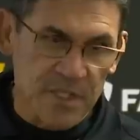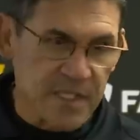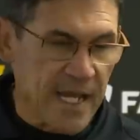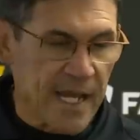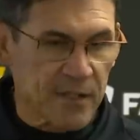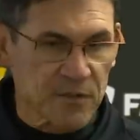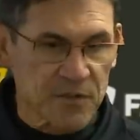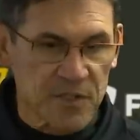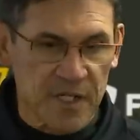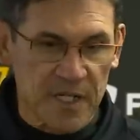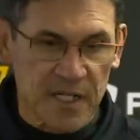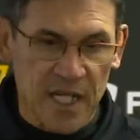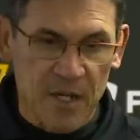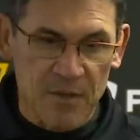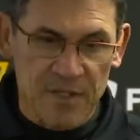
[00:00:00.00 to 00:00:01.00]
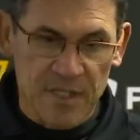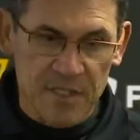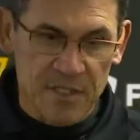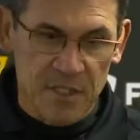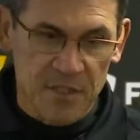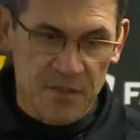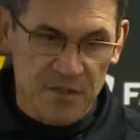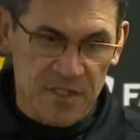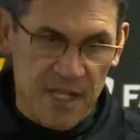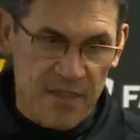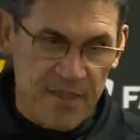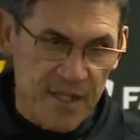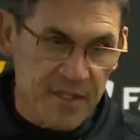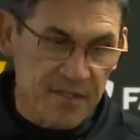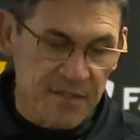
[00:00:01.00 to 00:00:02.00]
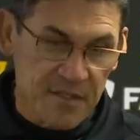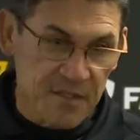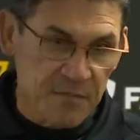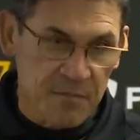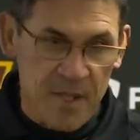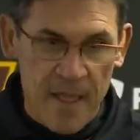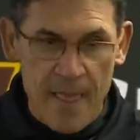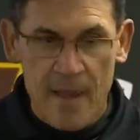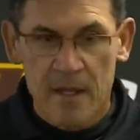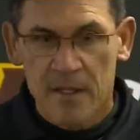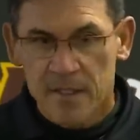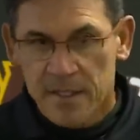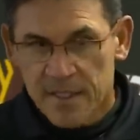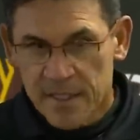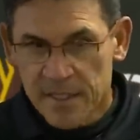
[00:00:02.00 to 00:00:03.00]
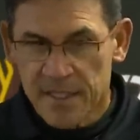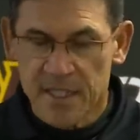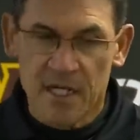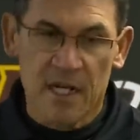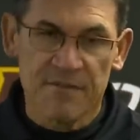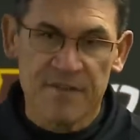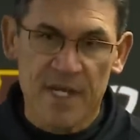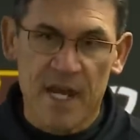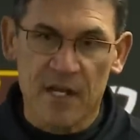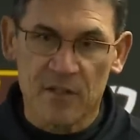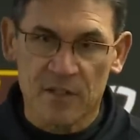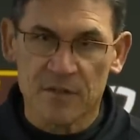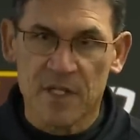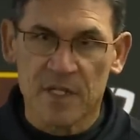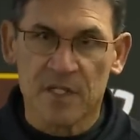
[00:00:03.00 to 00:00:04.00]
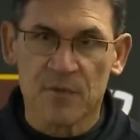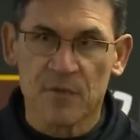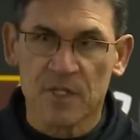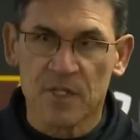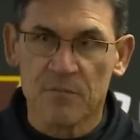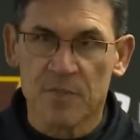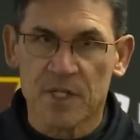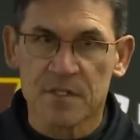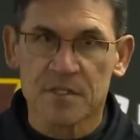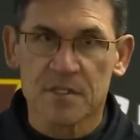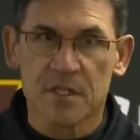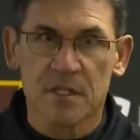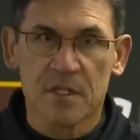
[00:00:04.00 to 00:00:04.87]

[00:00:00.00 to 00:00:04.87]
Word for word: the tackles. You got a guy with Antonio's athleticism, can get off tackle and, and can really burst.